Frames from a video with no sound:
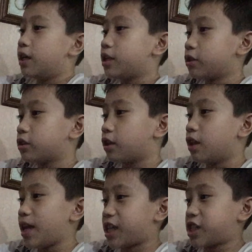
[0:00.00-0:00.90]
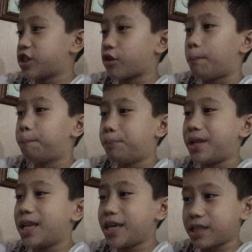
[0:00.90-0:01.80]
it will glitch
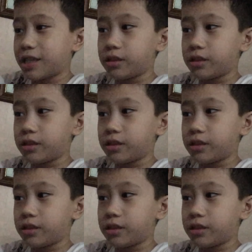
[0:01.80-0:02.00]
completely.